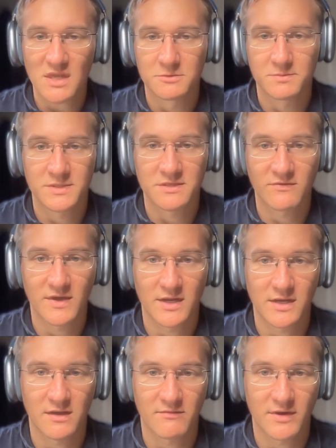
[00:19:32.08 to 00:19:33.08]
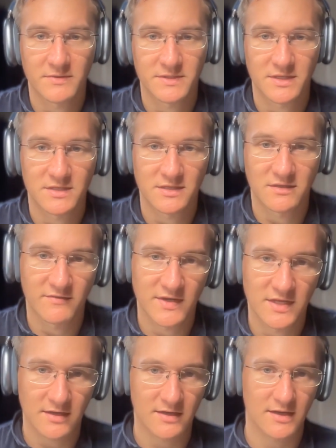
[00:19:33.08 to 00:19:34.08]
specifically around
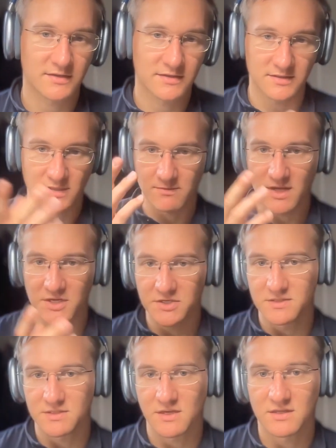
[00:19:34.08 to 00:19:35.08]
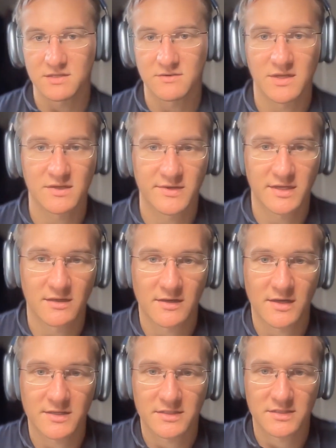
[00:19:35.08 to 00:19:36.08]
sensitivity analysis. I mentioned sensitivity
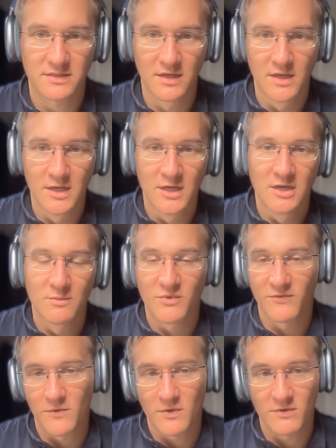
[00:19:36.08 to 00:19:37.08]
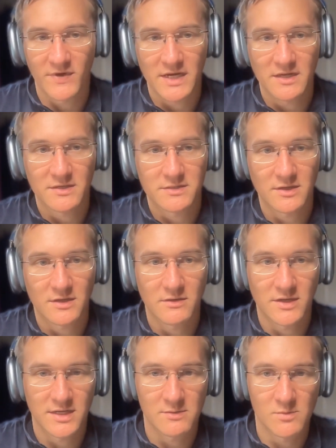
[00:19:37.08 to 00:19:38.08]
analysis before already. So you
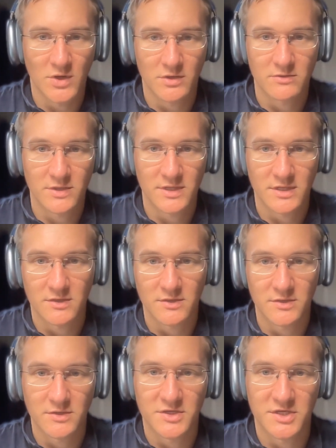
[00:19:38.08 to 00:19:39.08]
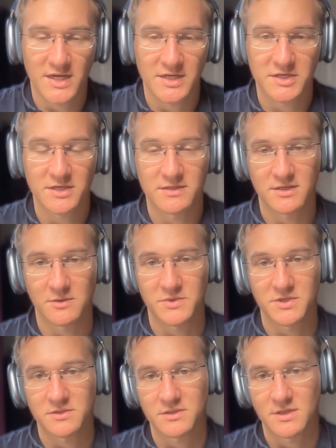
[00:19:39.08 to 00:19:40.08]
look at the model and you change the
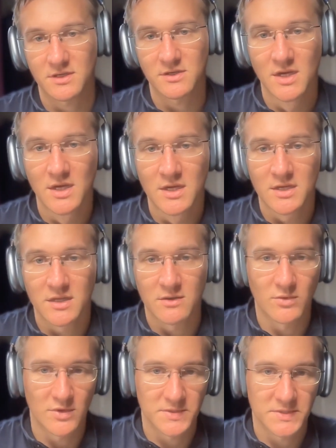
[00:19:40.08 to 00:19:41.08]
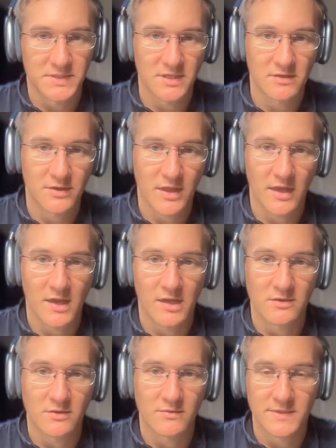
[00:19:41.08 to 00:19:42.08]
assumptions and you want to see, okay,
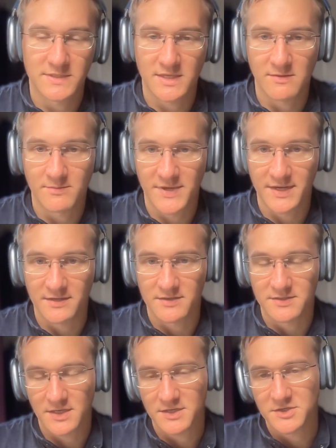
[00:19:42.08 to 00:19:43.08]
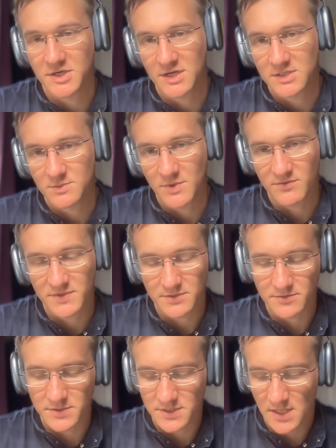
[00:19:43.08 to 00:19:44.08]
what's the impact? Does that change my
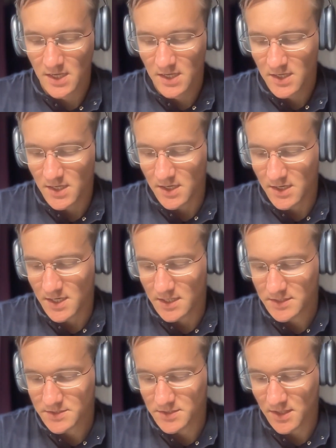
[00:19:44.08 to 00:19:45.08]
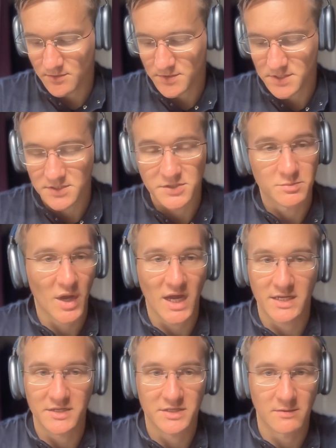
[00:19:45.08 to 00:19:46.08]
results? And so that was just
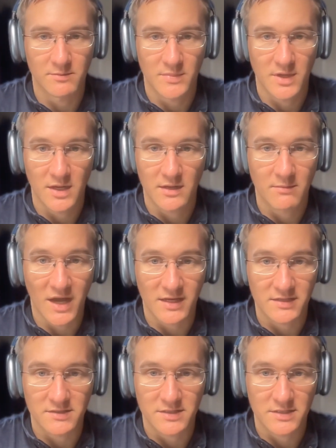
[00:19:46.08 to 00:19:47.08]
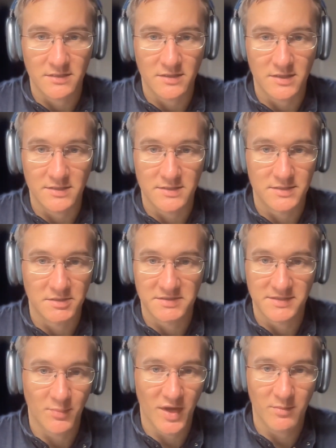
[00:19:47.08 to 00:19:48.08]
packaged up in a patent. It's
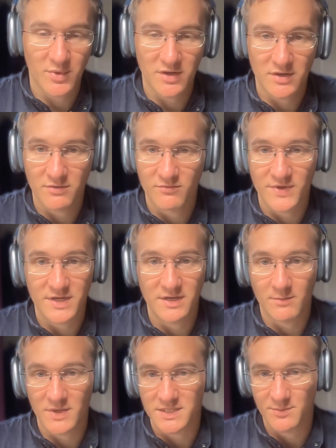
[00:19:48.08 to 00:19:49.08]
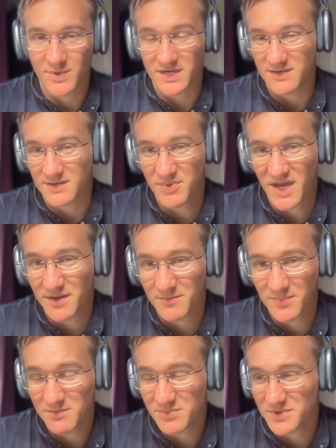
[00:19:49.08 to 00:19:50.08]
a paper written up as a patent. The
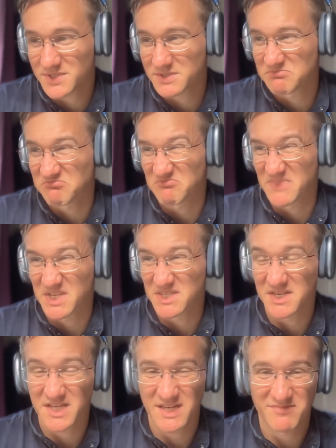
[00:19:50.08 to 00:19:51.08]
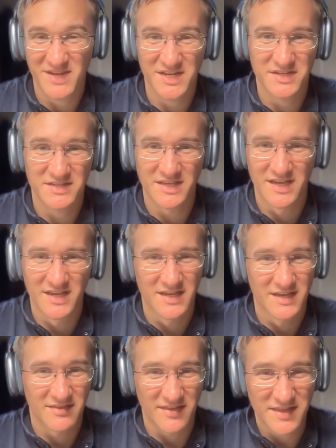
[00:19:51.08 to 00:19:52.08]
paper is less than 10 pages.
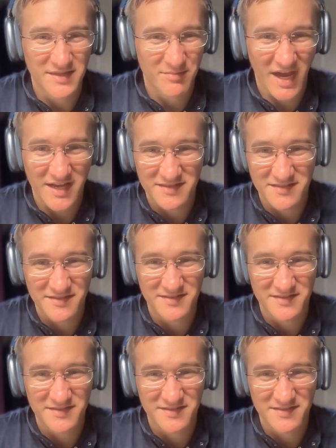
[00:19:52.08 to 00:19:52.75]
I think the patent